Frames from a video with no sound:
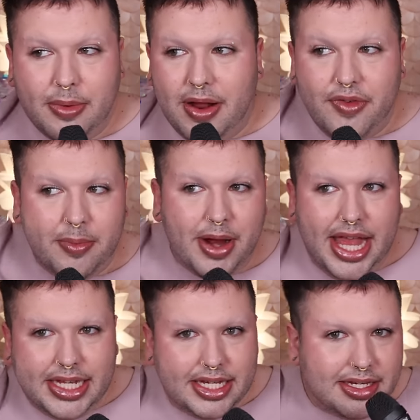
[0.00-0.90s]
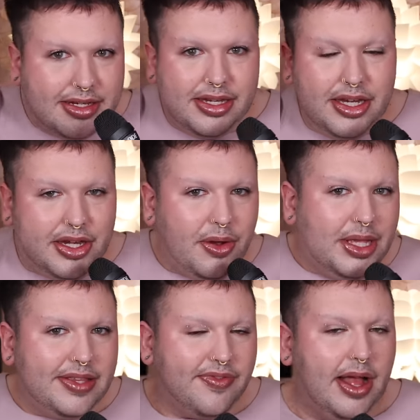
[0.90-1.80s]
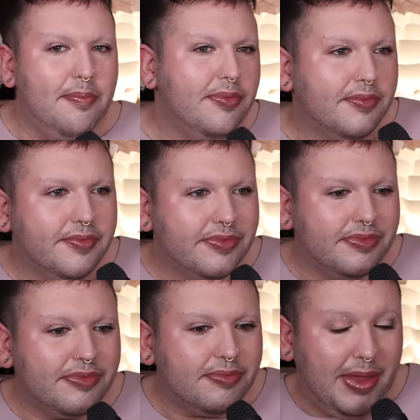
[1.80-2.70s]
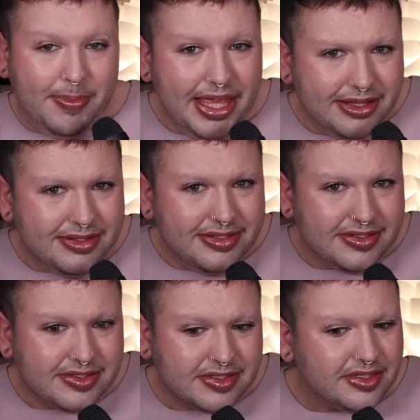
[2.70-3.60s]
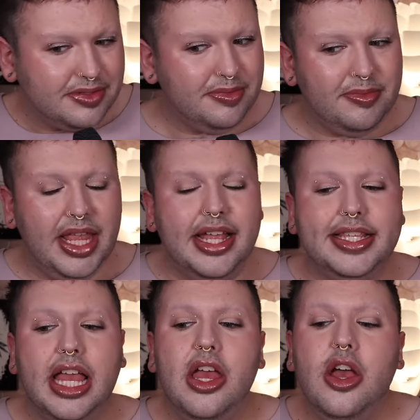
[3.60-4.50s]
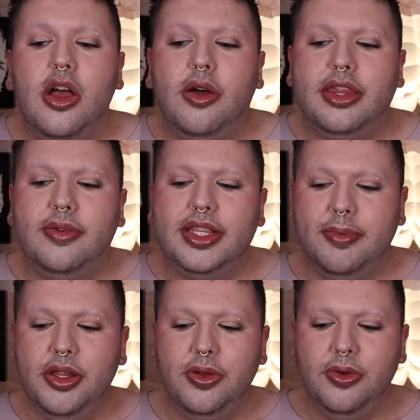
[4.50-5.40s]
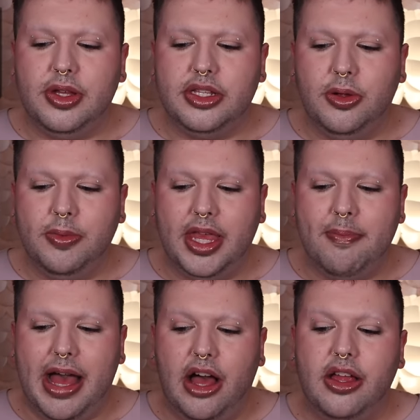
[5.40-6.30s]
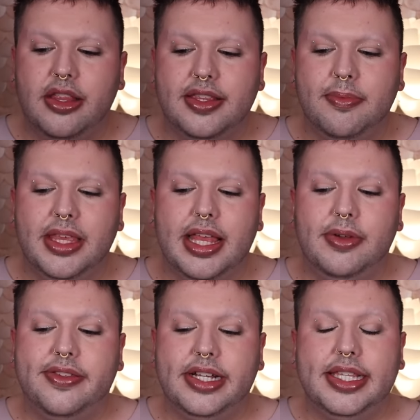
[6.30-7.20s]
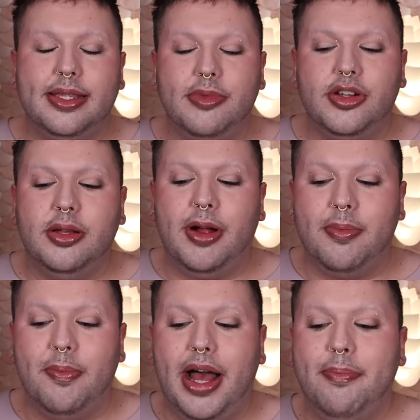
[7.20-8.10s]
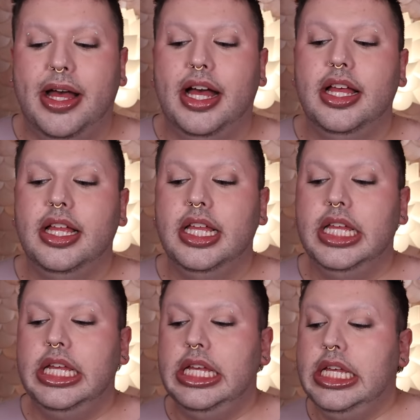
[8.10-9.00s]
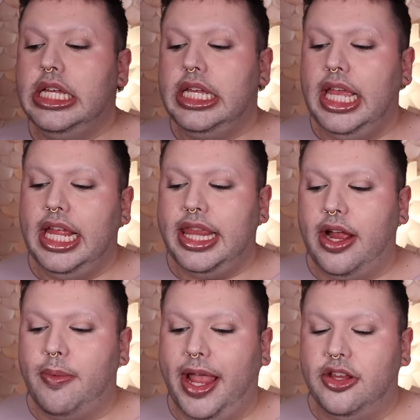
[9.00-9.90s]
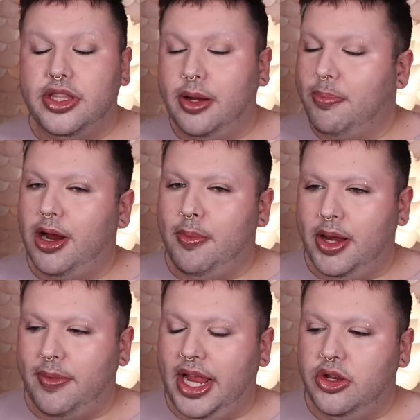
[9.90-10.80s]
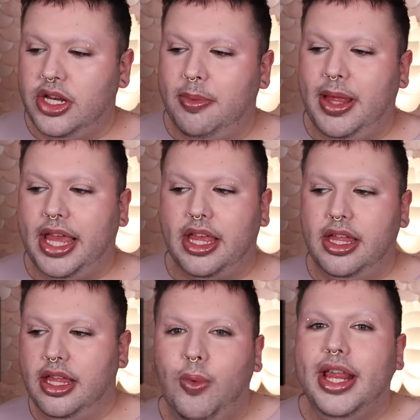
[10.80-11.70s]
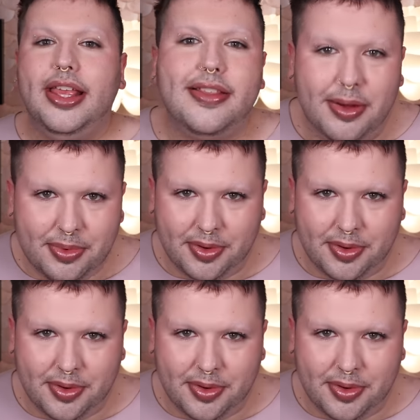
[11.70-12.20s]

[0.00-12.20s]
like wherever the brand you know is from. Maybe because there was someone who told me about something that was very similar to Barba Papa in their range, their permanent range. And I'm like, what is their